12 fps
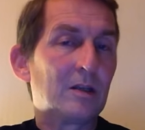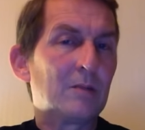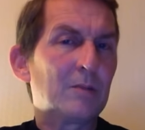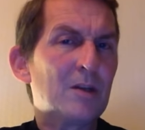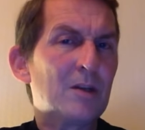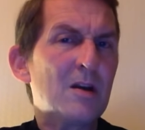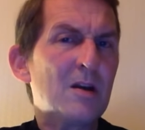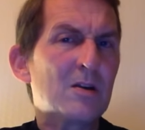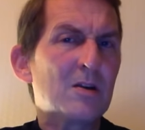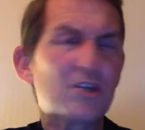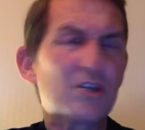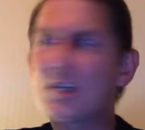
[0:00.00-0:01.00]
But no,
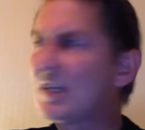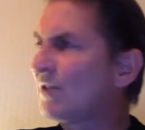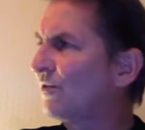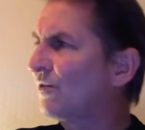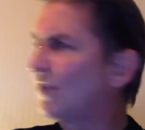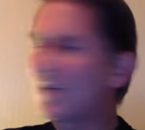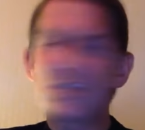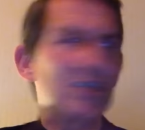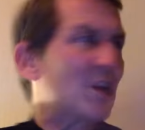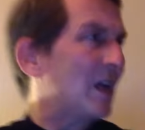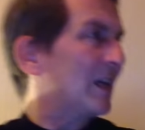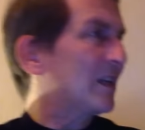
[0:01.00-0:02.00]
she just sees fluorescent
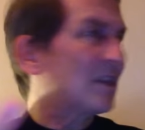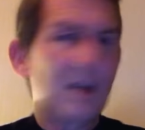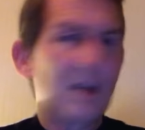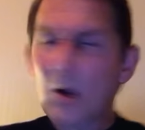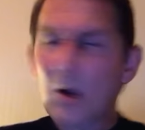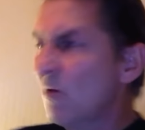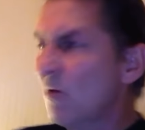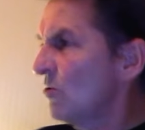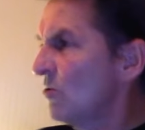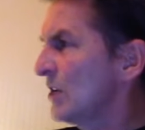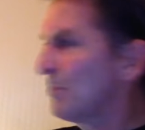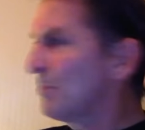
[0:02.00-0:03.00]
jackets and who are all
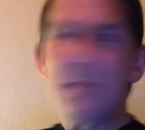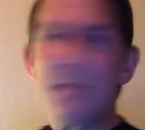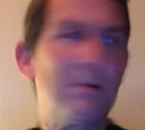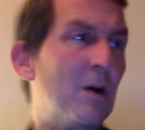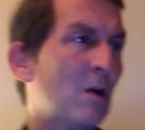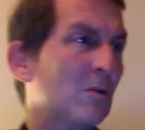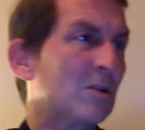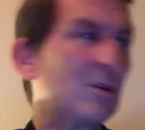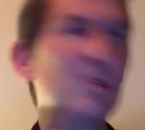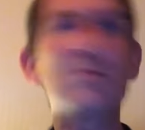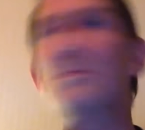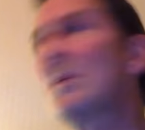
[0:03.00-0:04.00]
these people? What's going
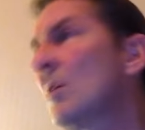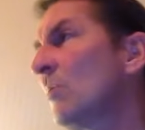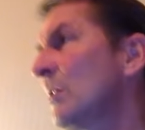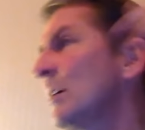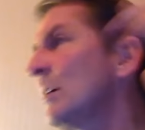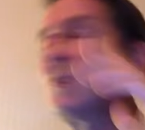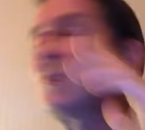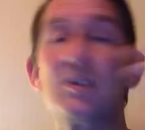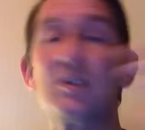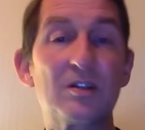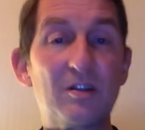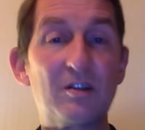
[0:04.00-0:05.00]
on? Well, and she does a